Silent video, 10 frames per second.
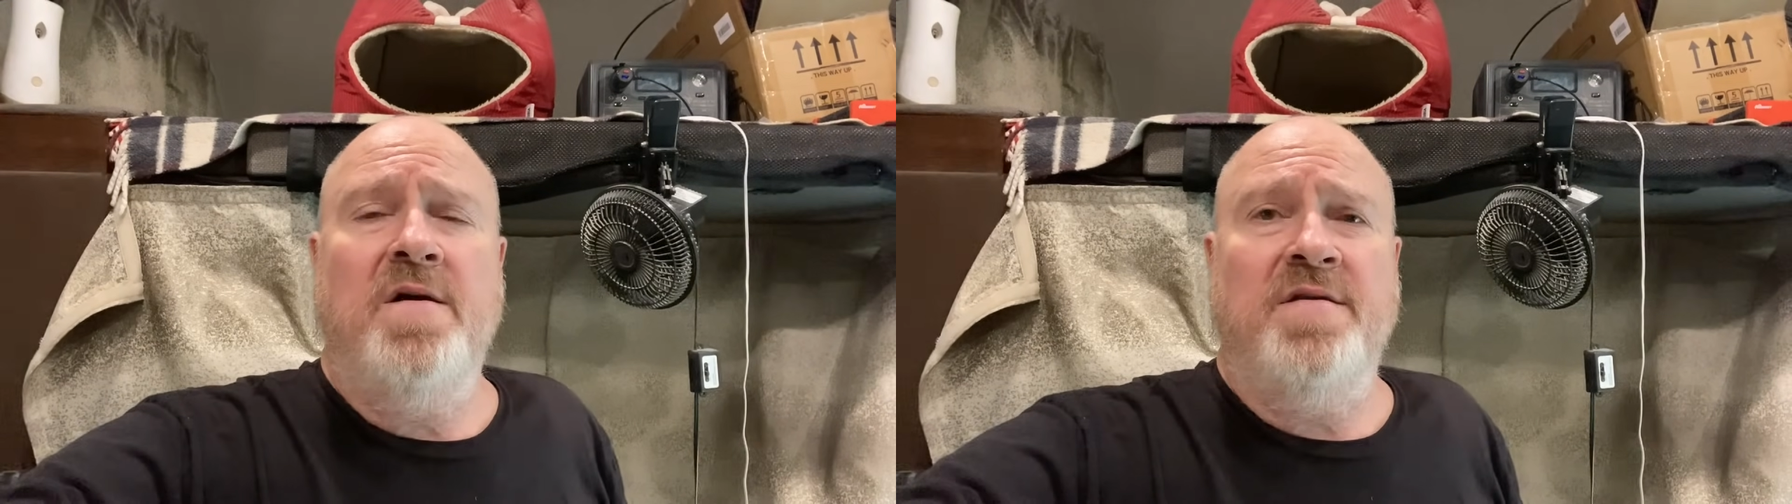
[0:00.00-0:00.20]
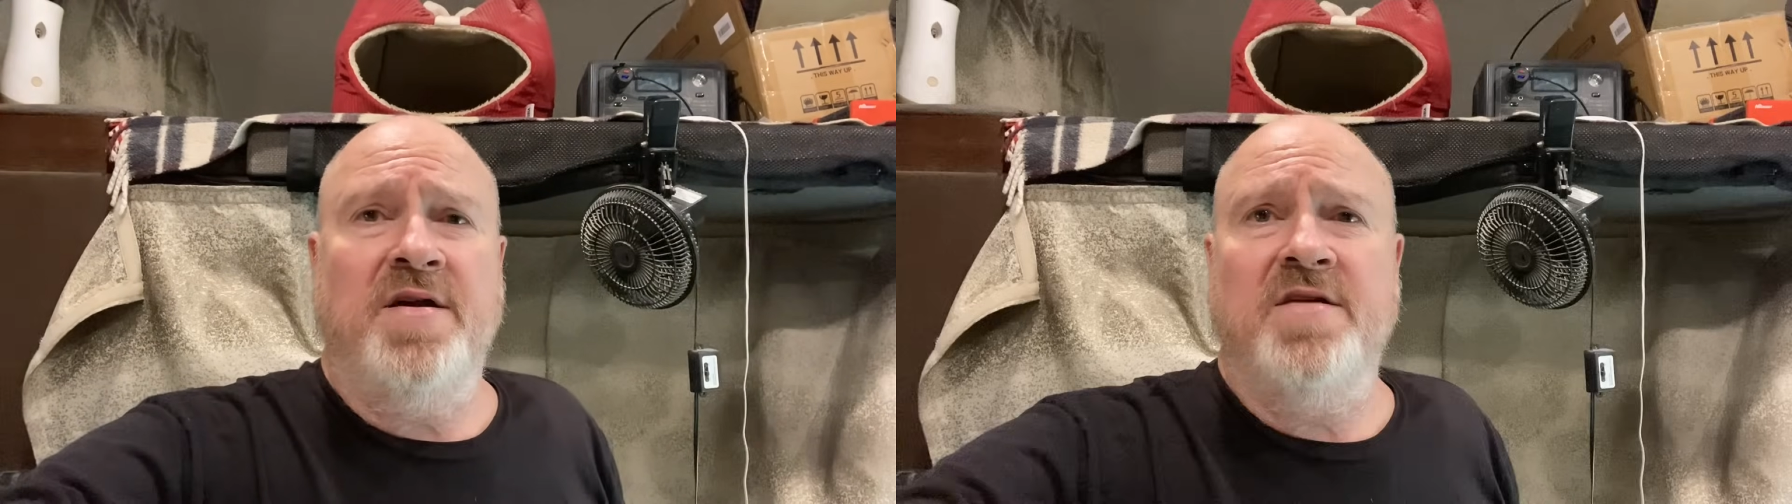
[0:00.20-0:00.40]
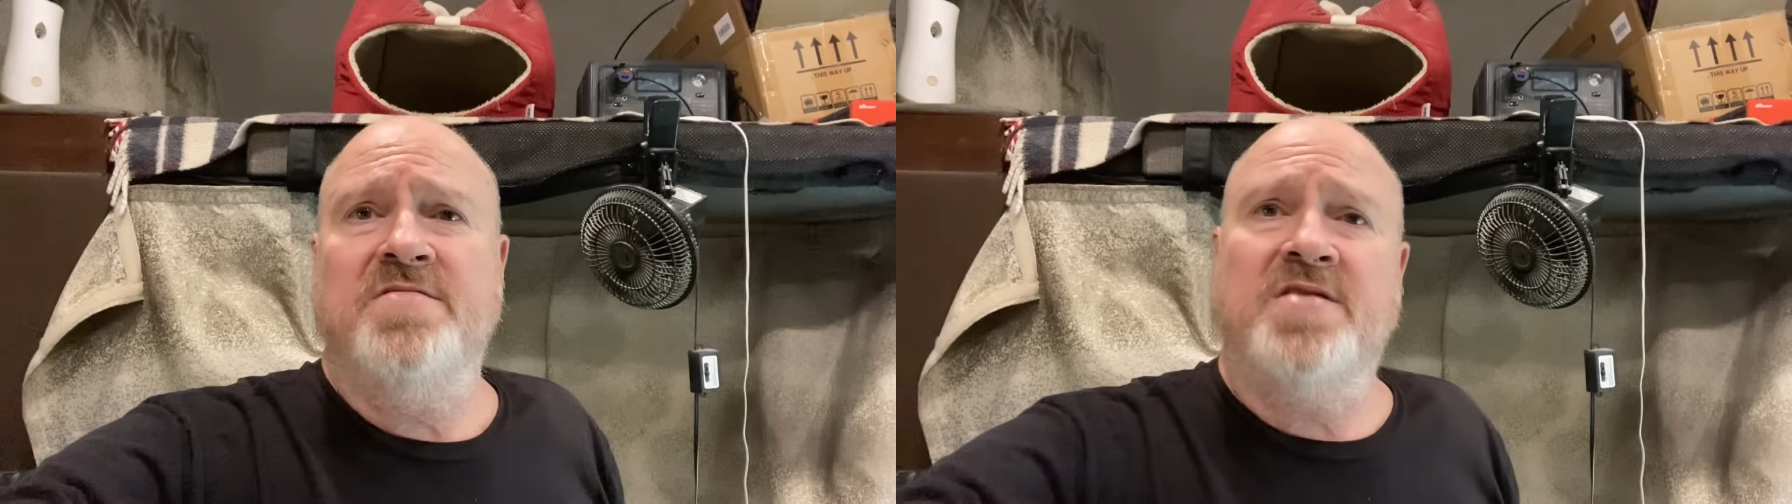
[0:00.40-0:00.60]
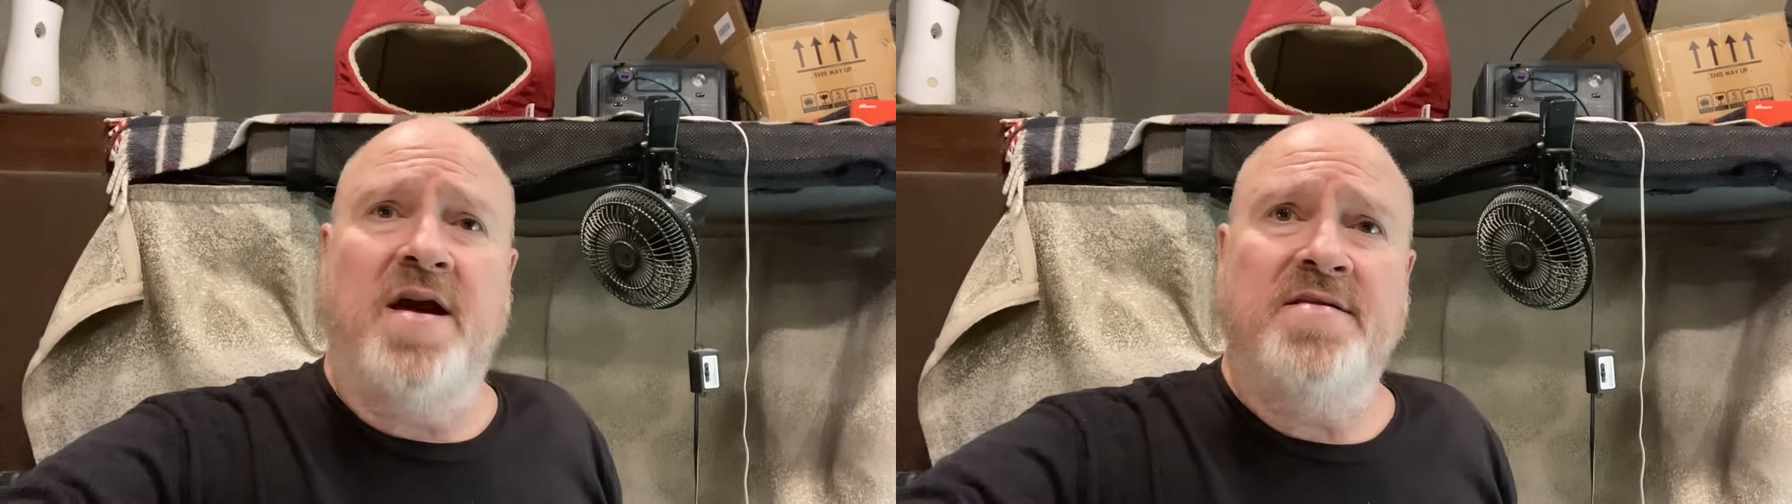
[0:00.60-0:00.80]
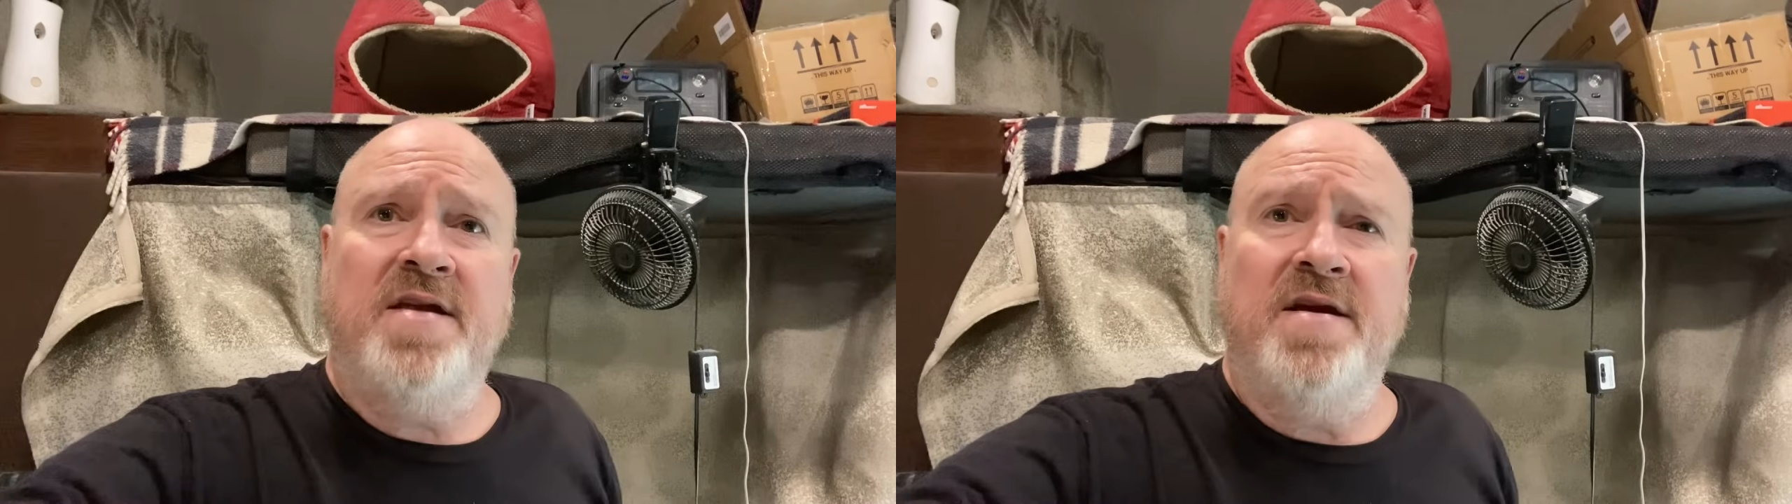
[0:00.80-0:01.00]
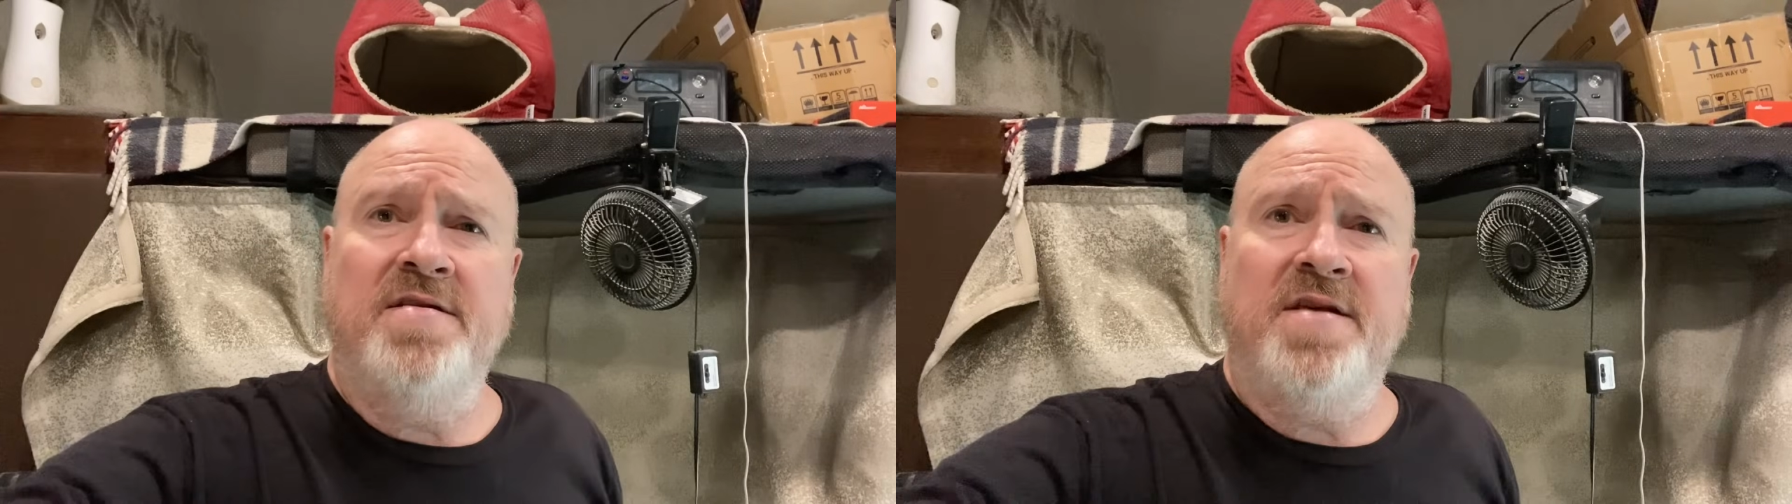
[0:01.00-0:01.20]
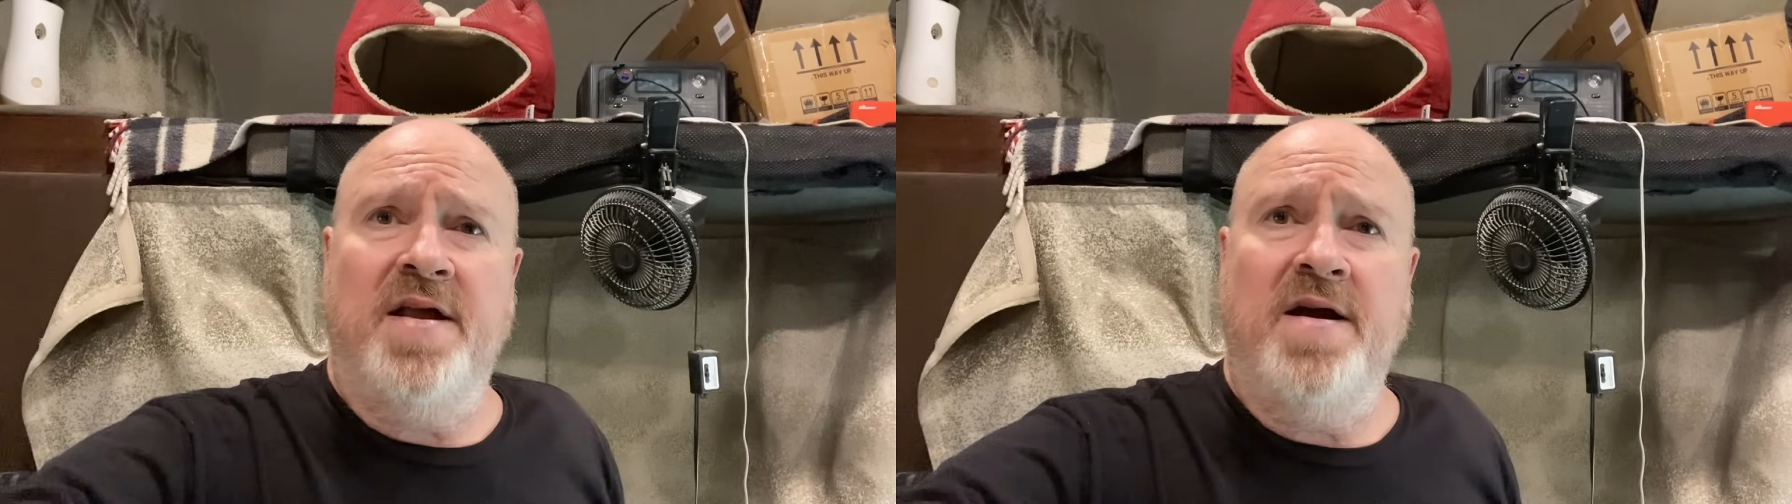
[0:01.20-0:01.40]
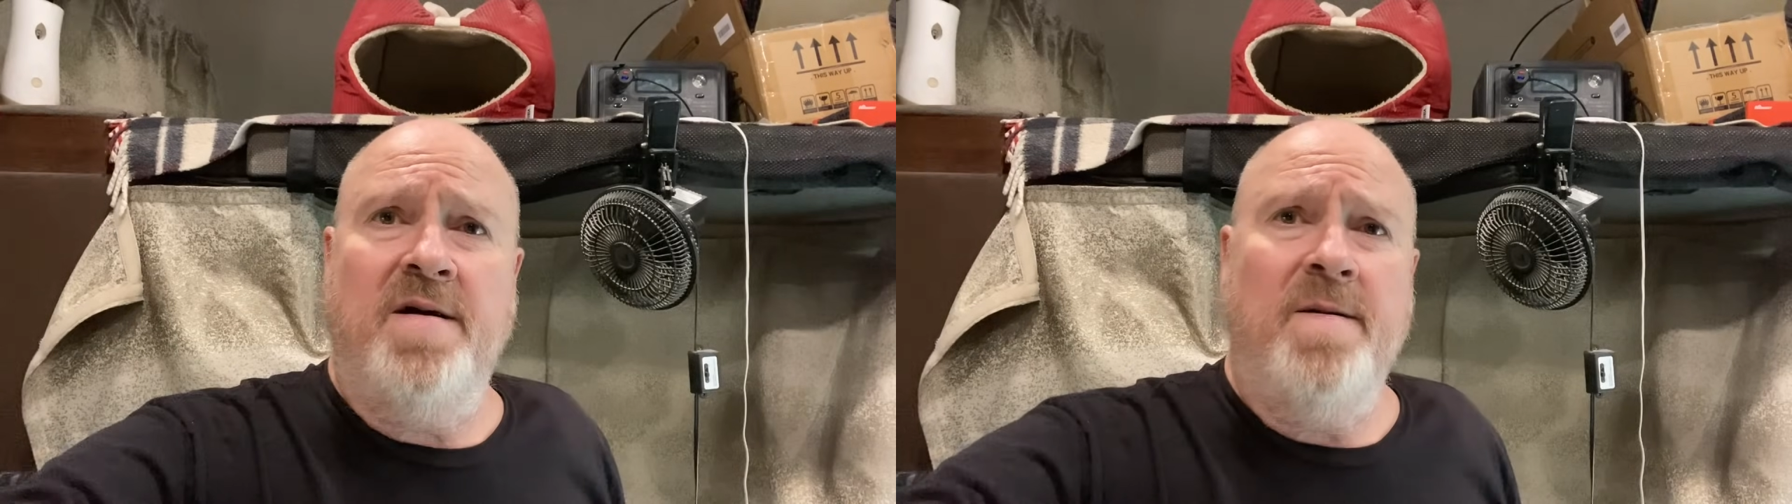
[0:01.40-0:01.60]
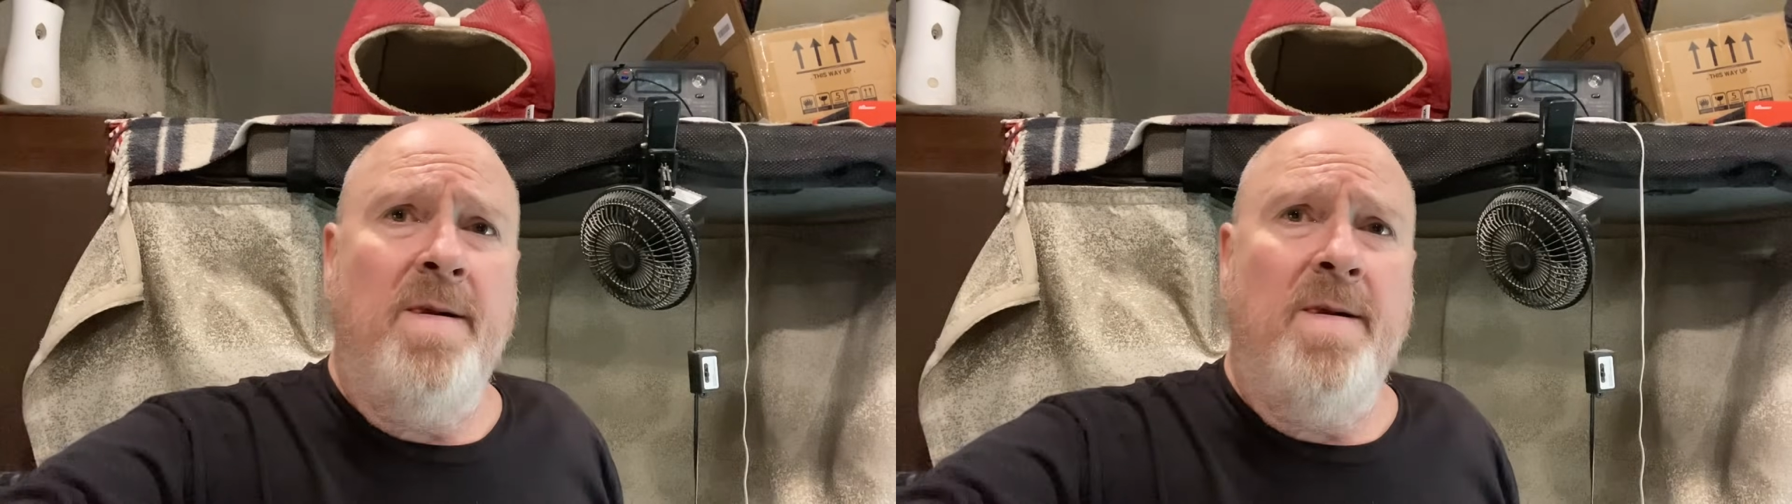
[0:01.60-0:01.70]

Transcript: the inside antenna